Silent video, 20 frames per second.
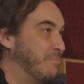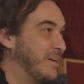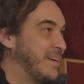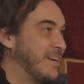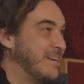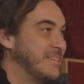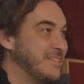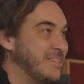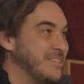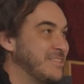
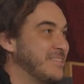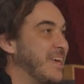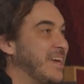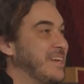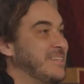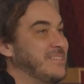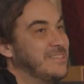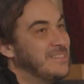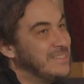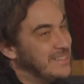because it's
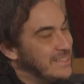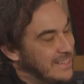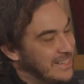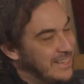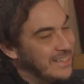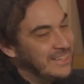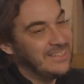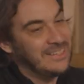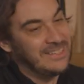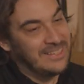like,
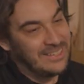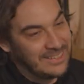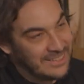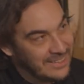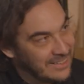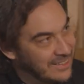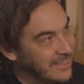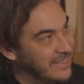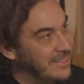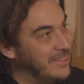
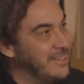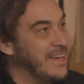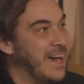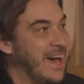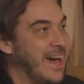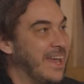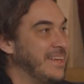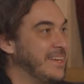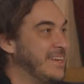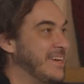you
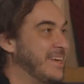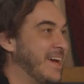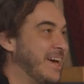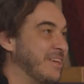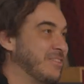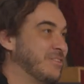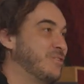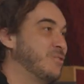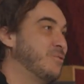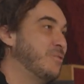got to get
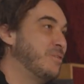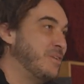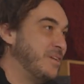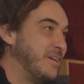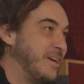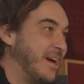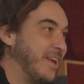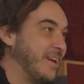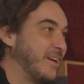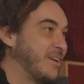out the door. You
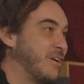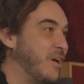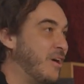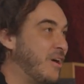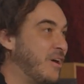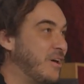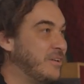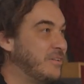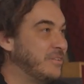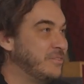got to
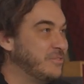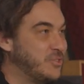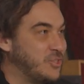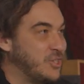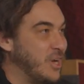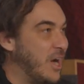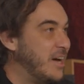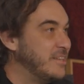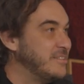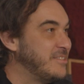call
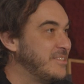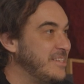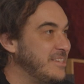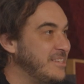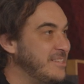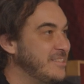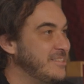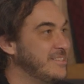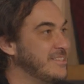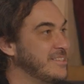
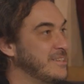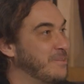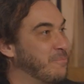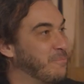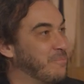Chauncey's, and